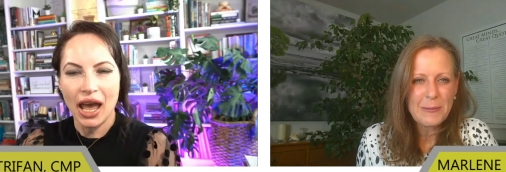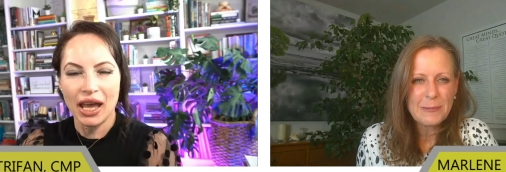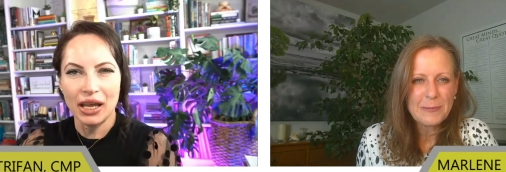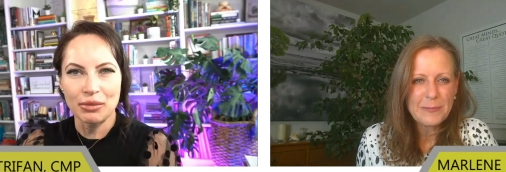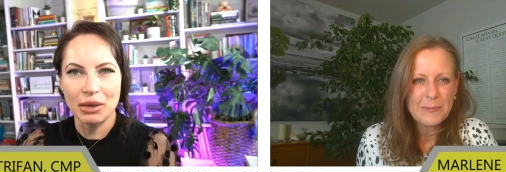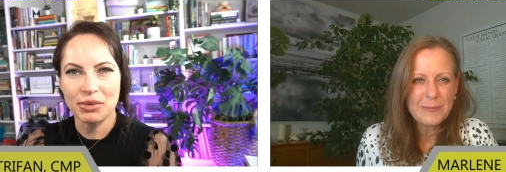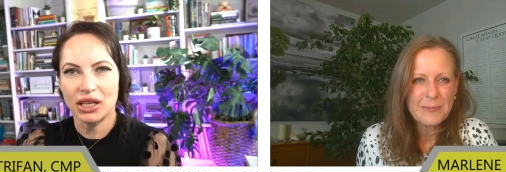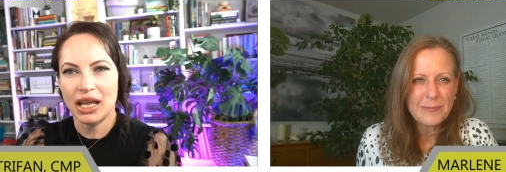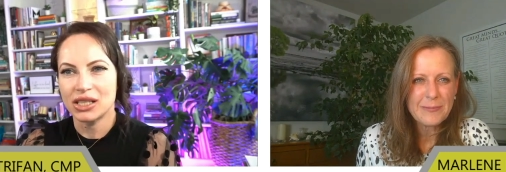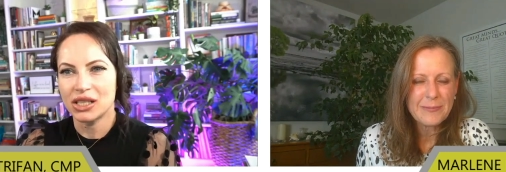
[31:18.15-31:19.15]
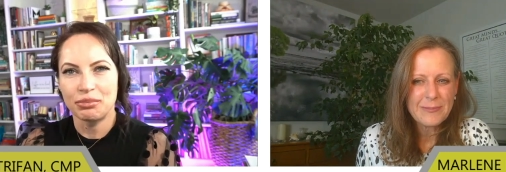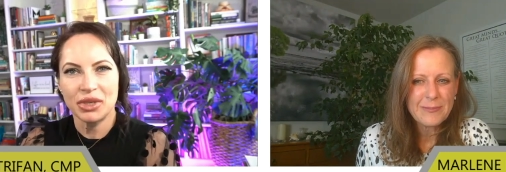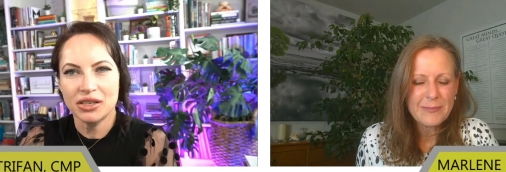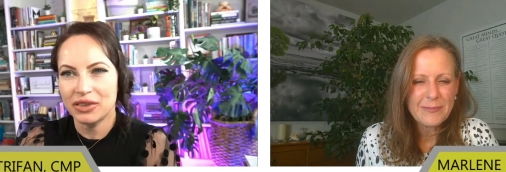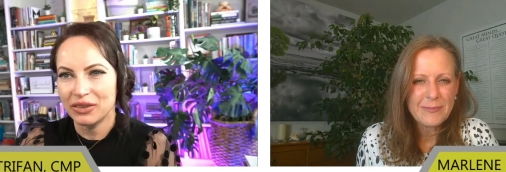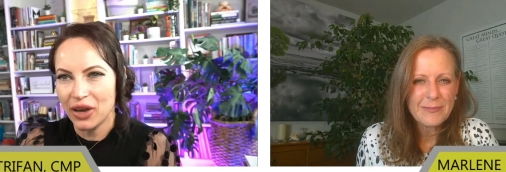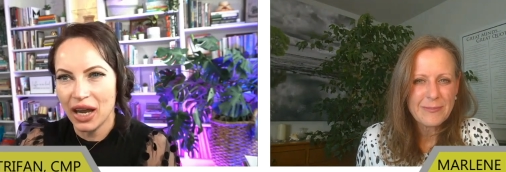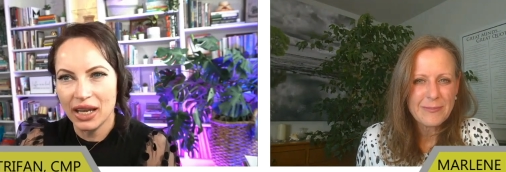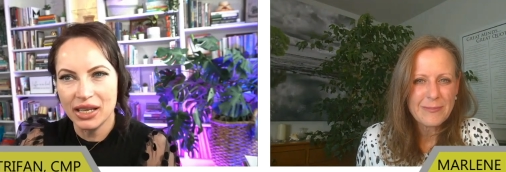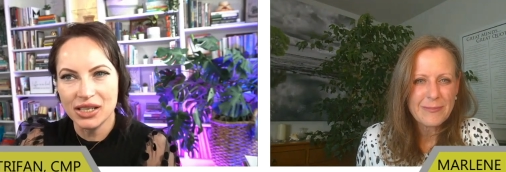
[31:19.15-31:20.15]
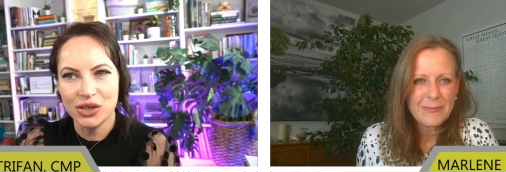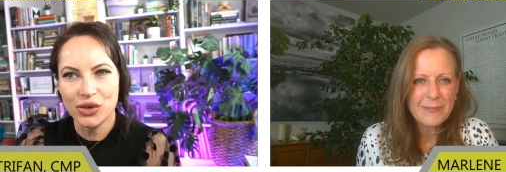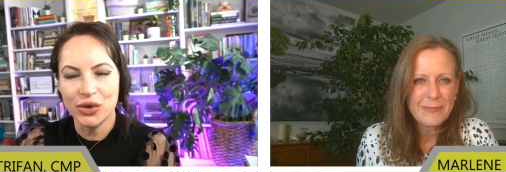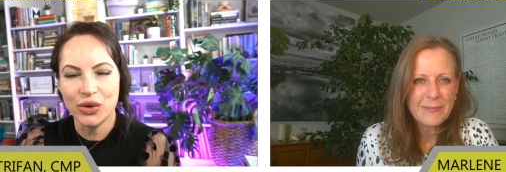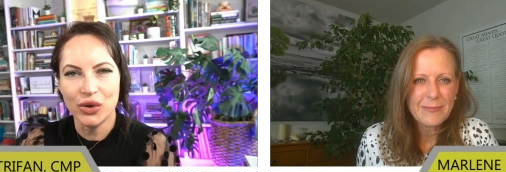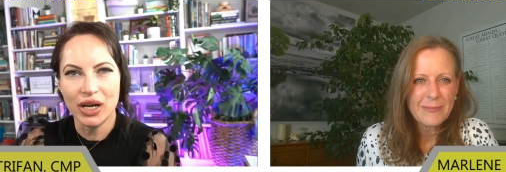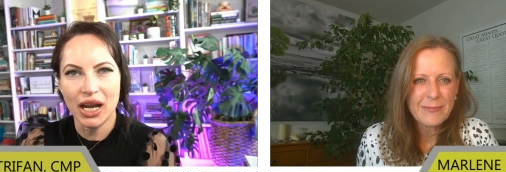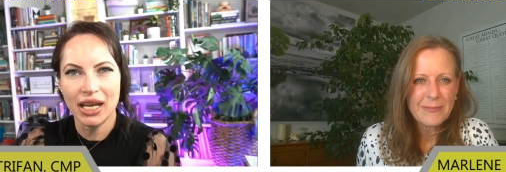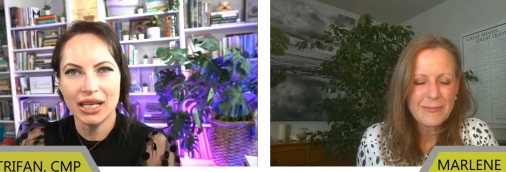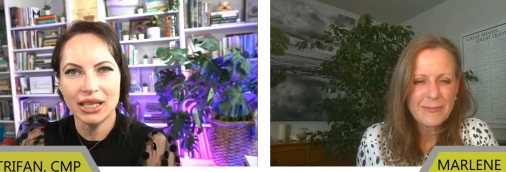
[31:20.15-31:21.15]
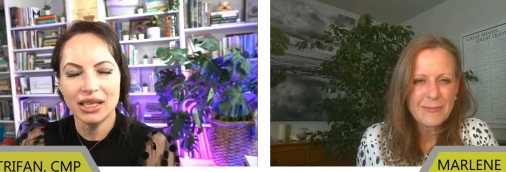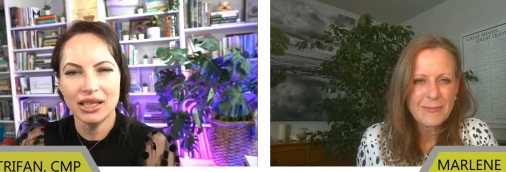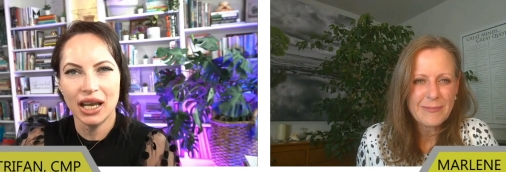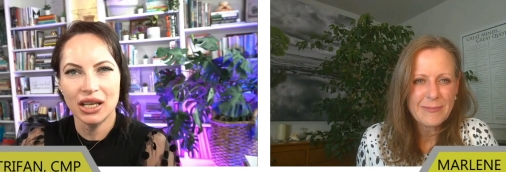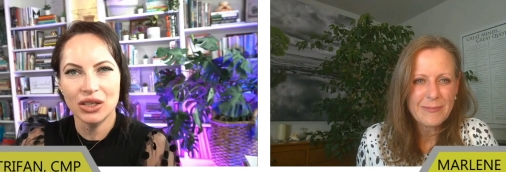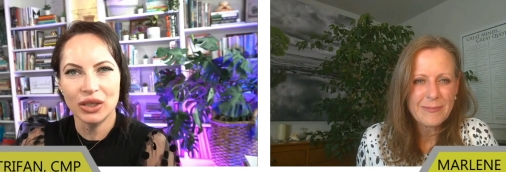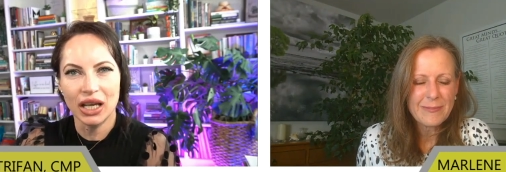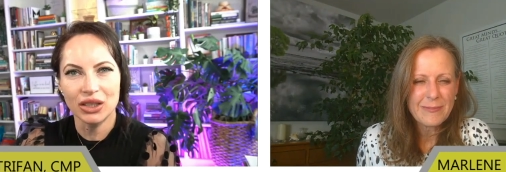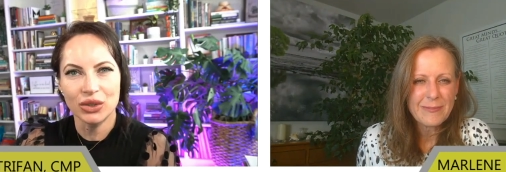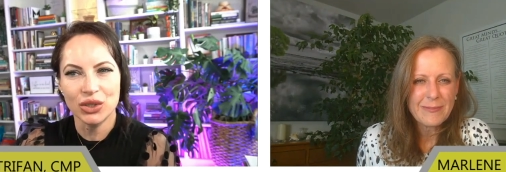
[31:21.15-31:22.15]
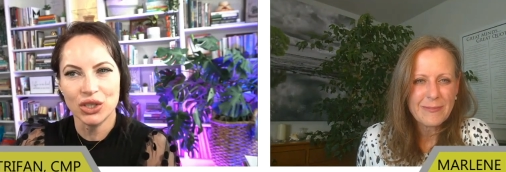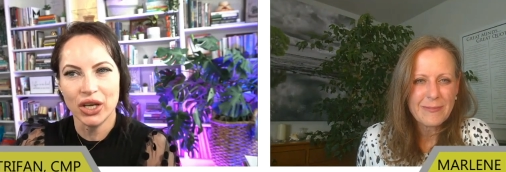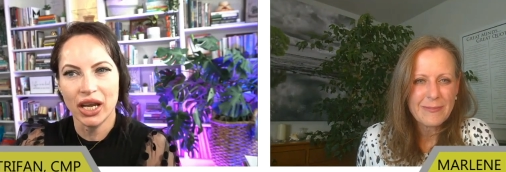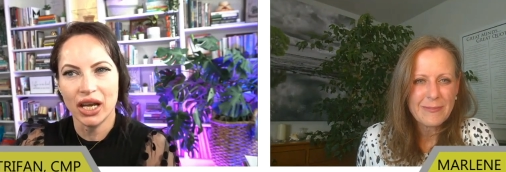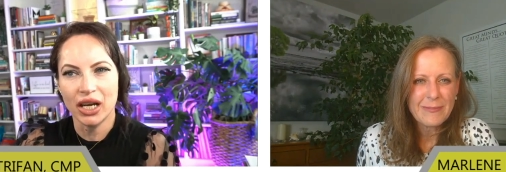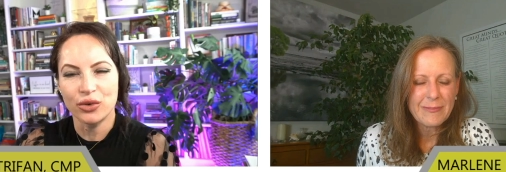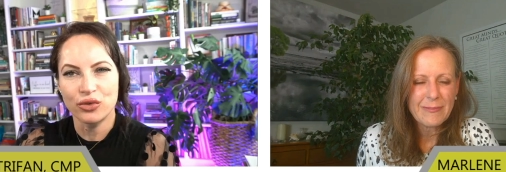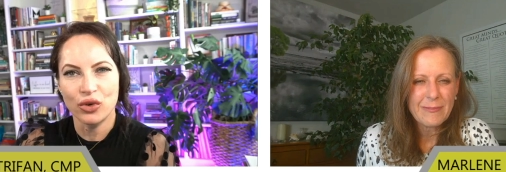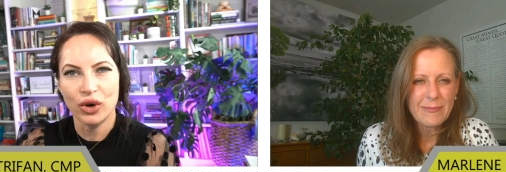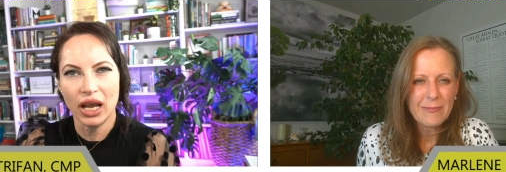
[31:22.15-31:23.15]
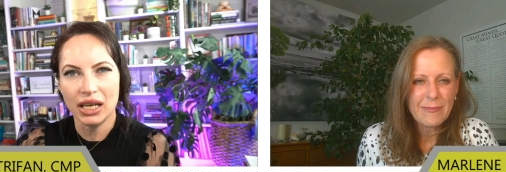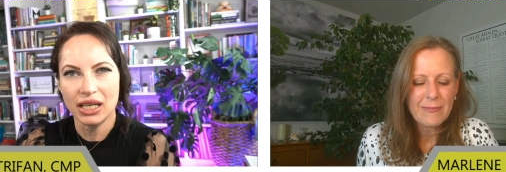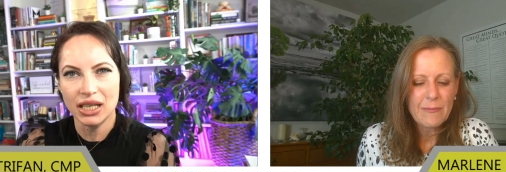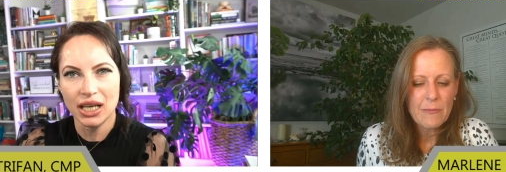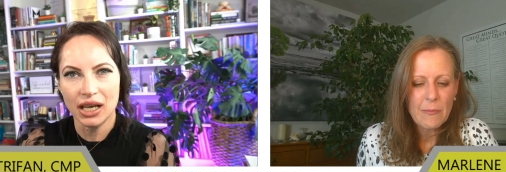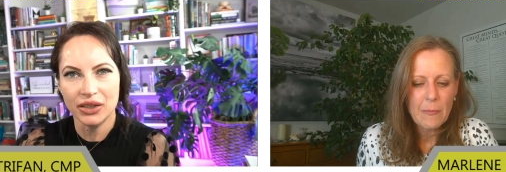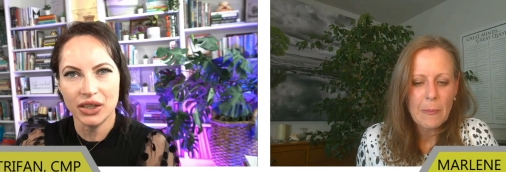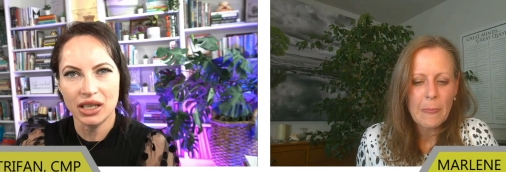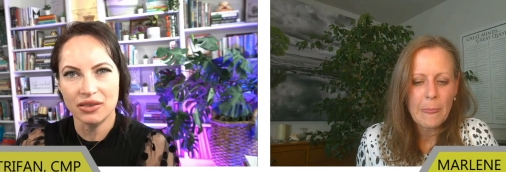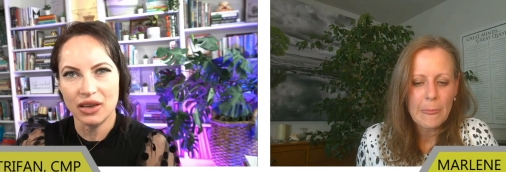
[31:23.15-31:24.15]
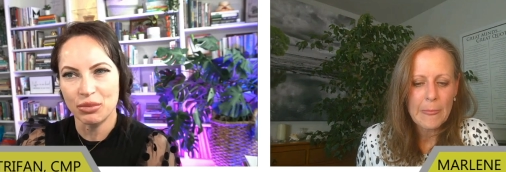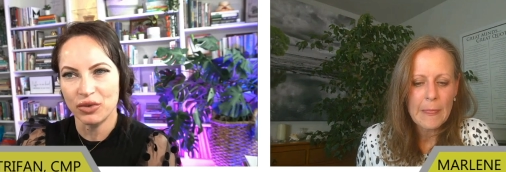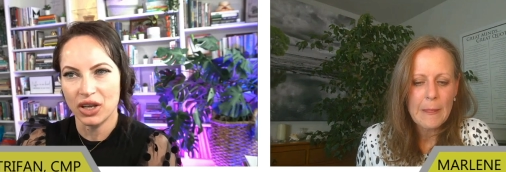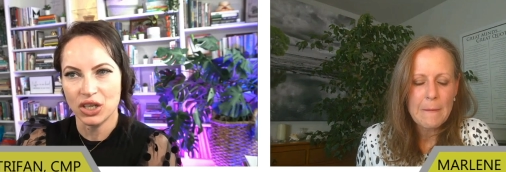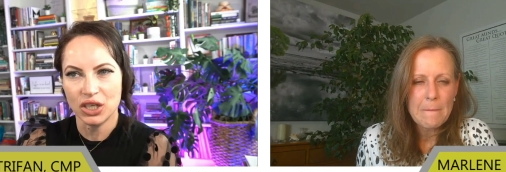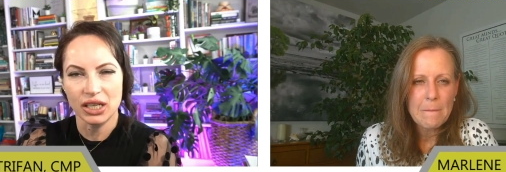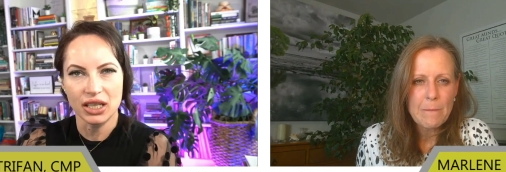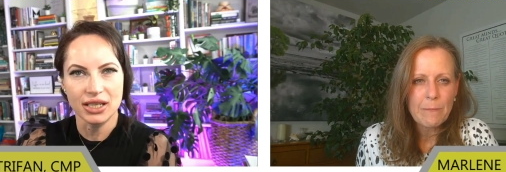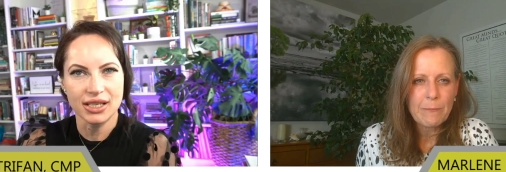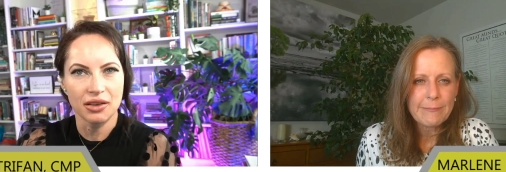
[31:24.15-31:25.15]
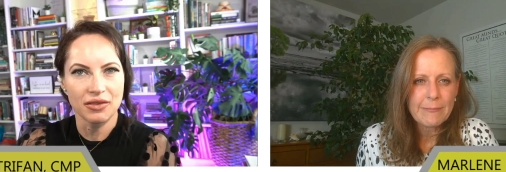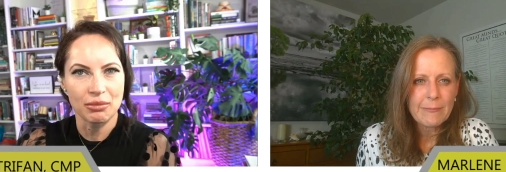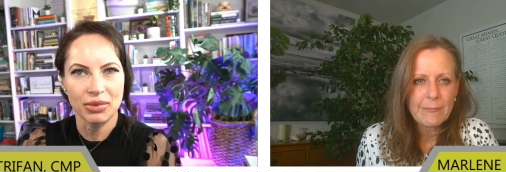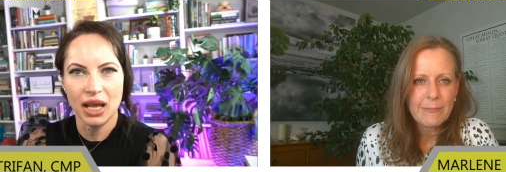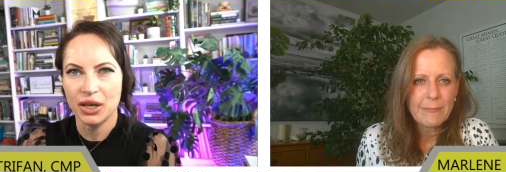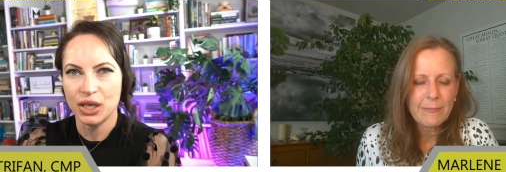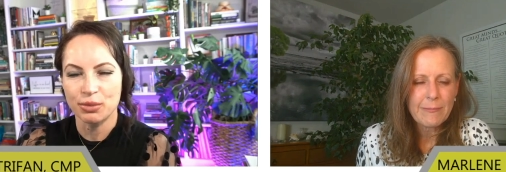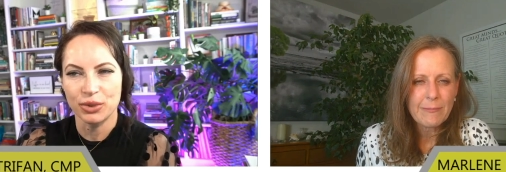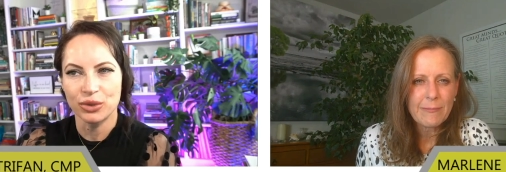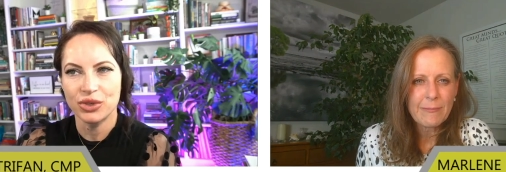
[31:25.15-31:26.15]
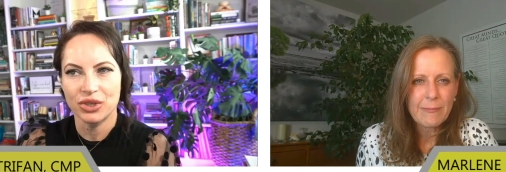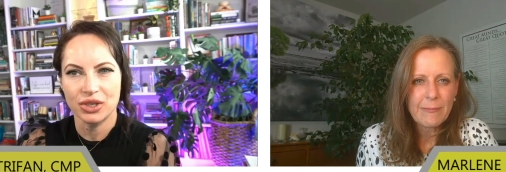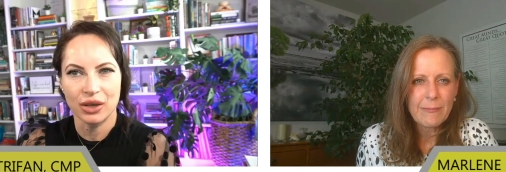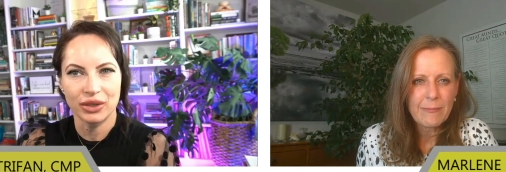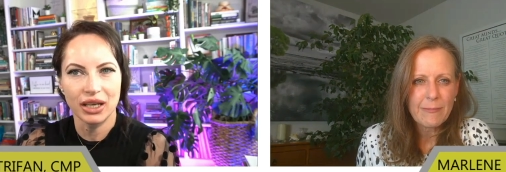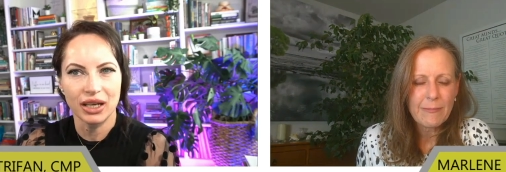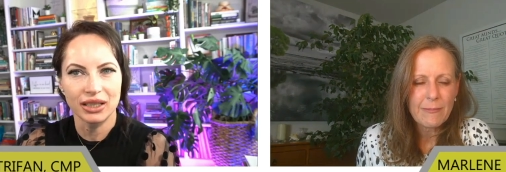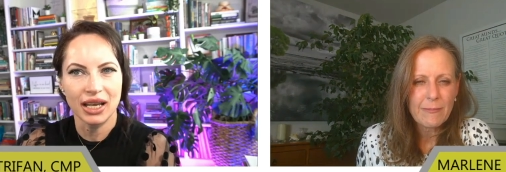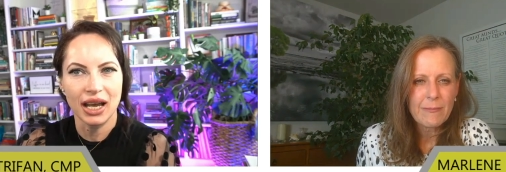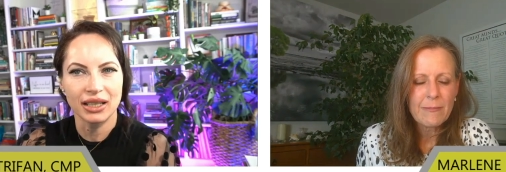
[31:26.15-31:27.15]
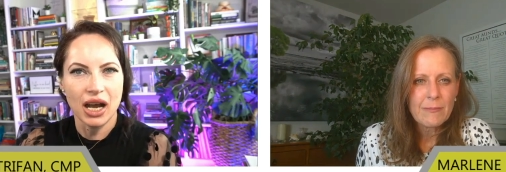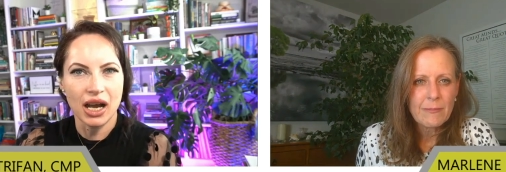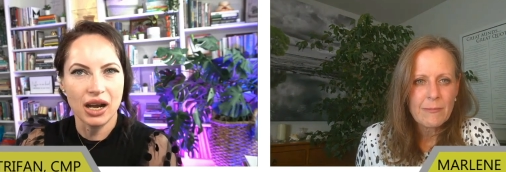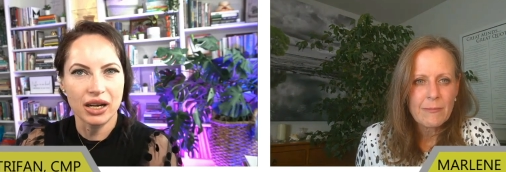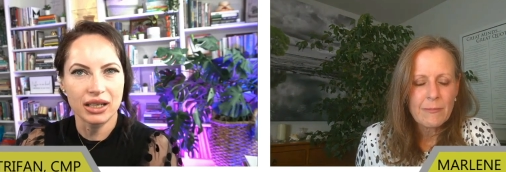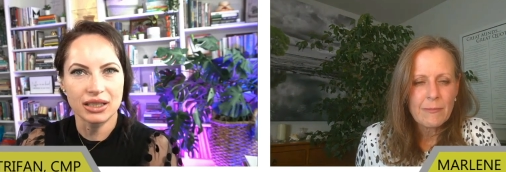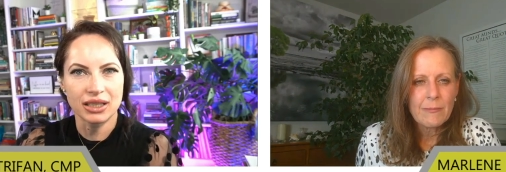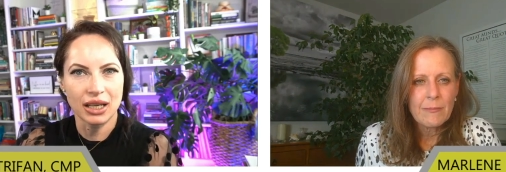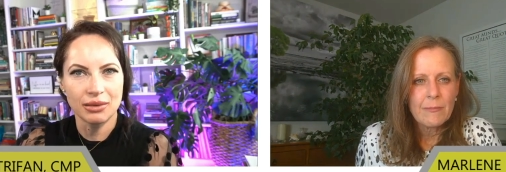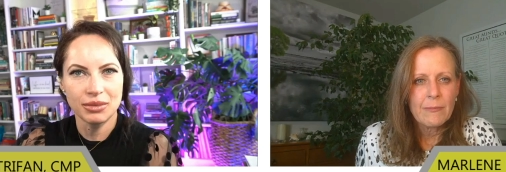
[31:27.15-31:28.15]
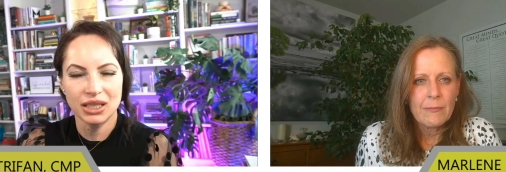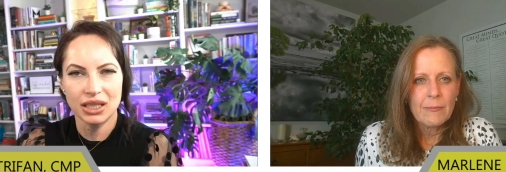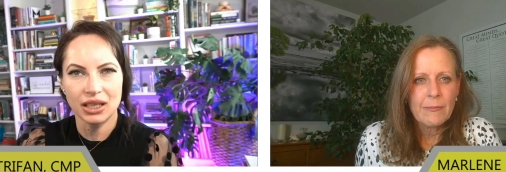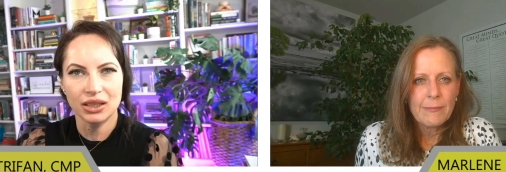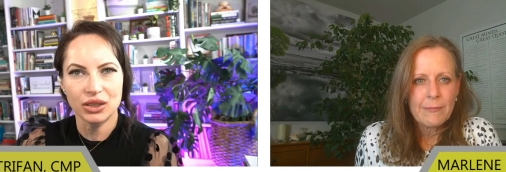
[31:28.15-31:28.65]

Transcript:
Speaker 1: and maybe a last piece of advice or anything that you like to share for any other event professionals, event planners, producers out there that are attempting